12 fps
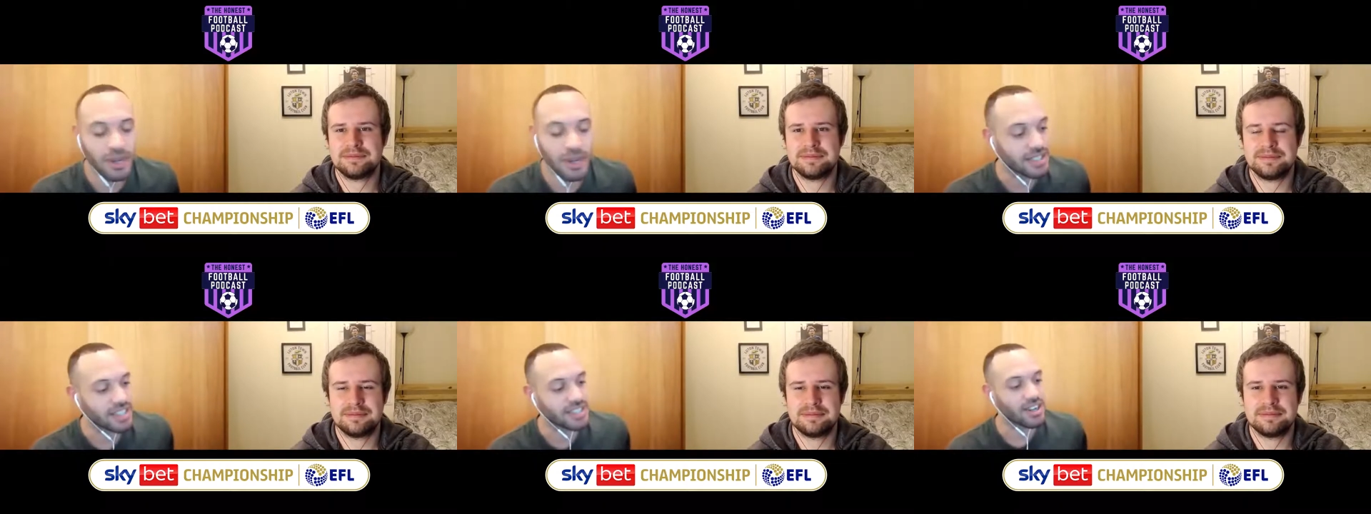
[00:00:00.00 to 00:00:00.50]

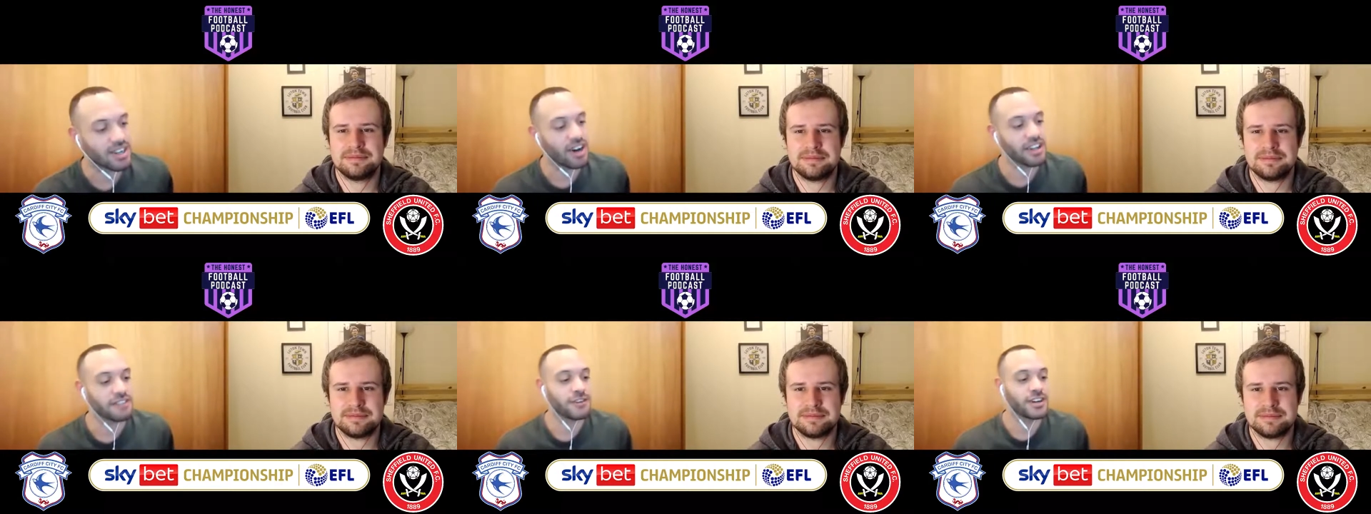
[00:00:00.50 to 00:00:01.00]
Speaker 1: it is
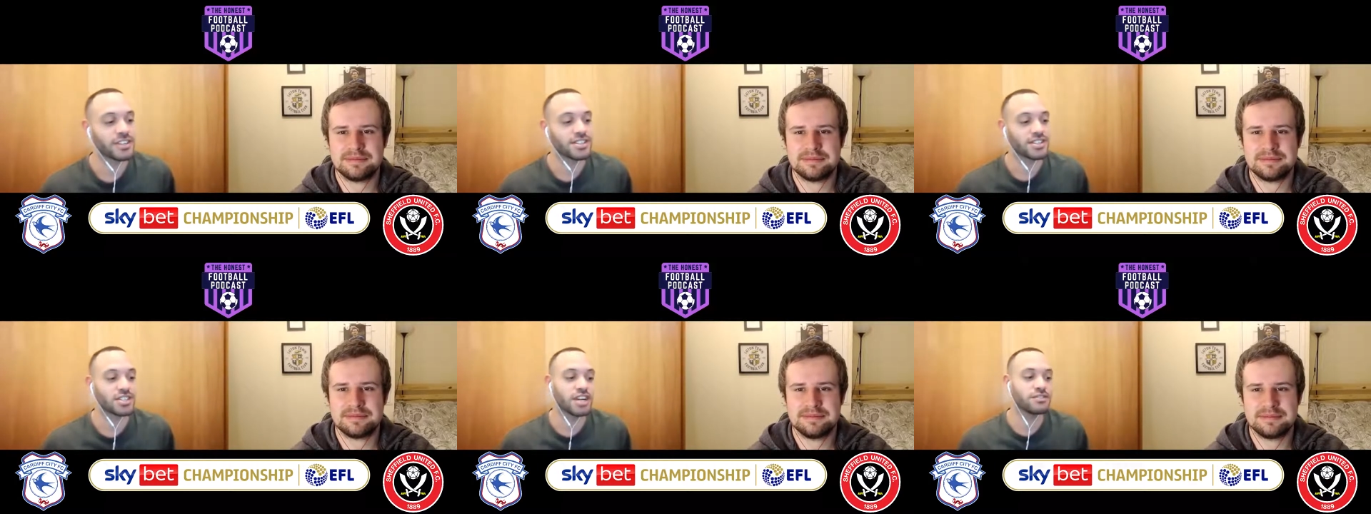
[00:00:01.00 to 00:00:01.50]
Cardiff
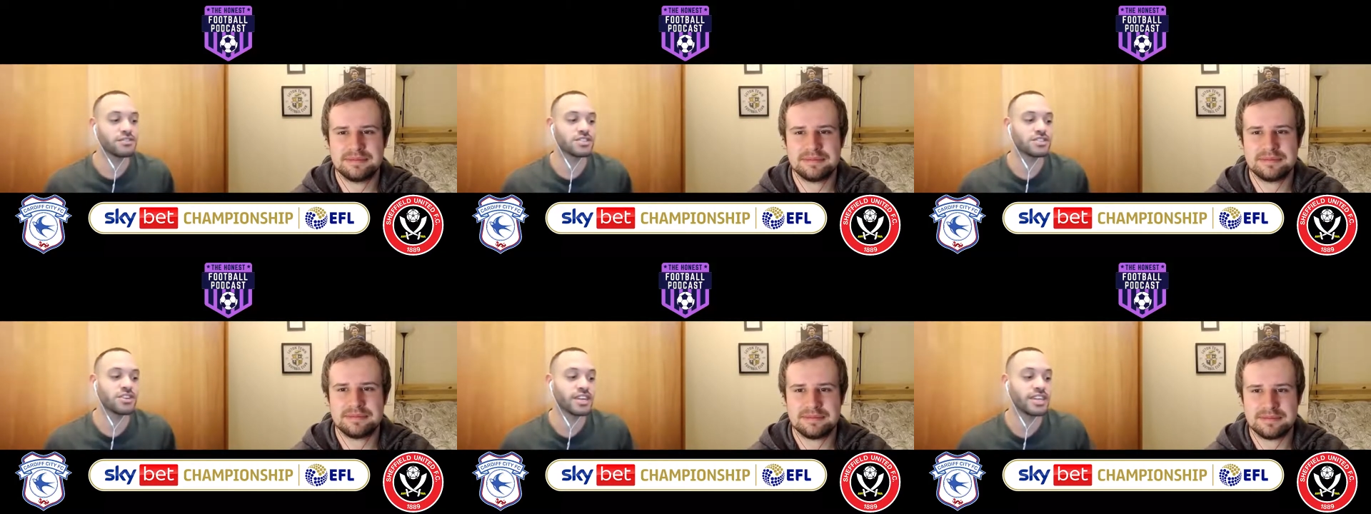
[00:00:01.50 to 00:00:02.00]
versus Sheffield
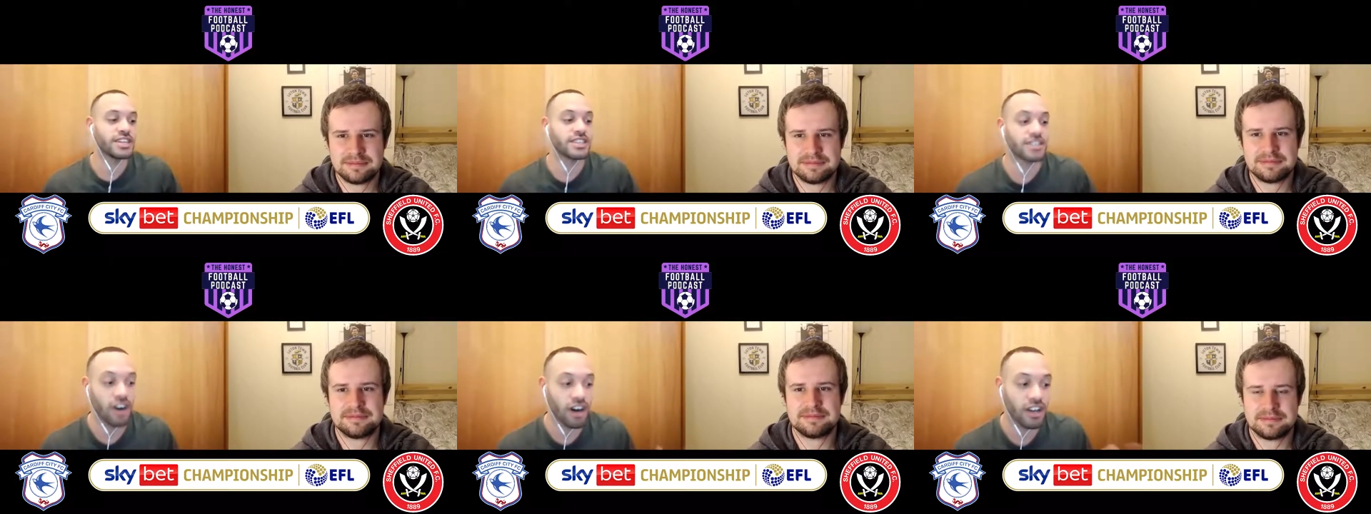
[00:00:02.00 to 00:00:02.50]

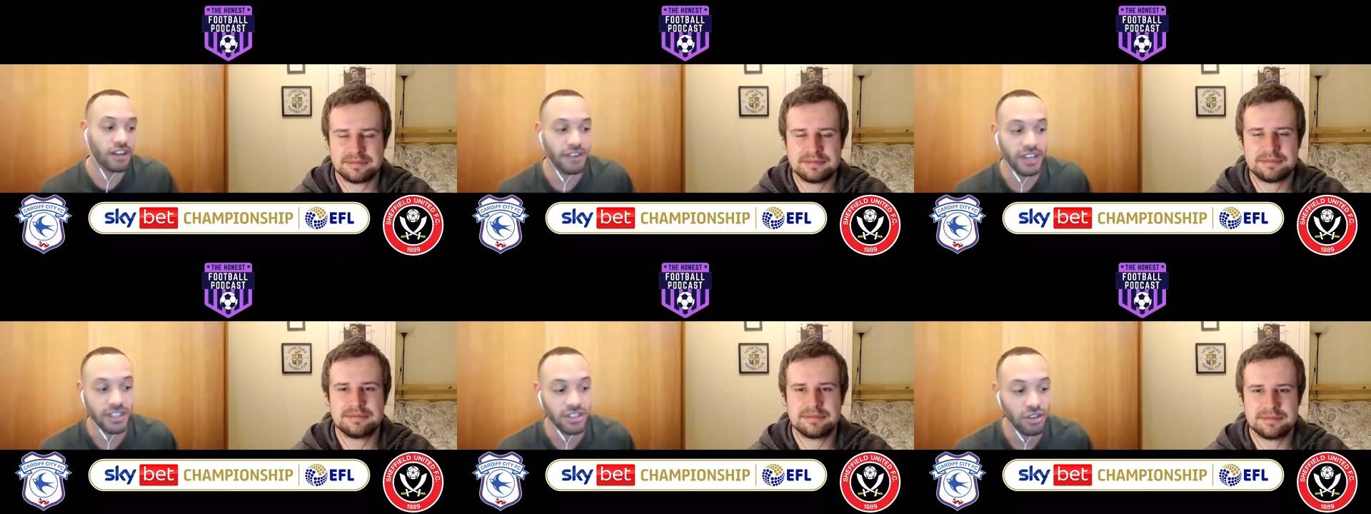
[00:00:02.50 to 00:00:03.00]
United. Cardiff,
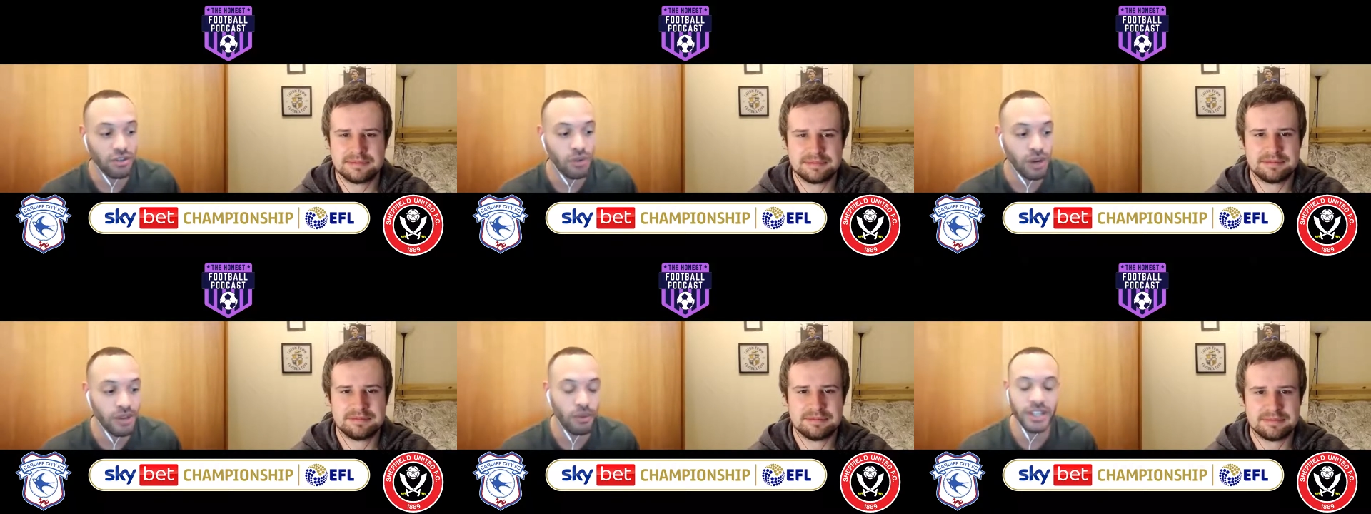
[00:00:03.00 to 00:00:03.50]
a
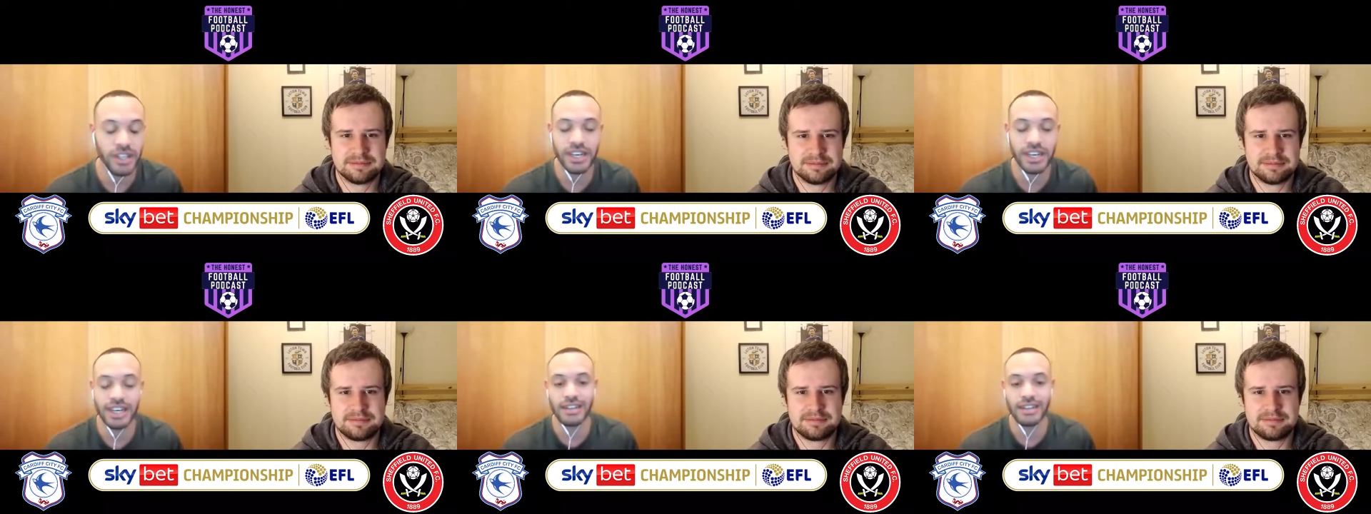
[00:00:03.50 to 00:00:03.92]
2-1 win at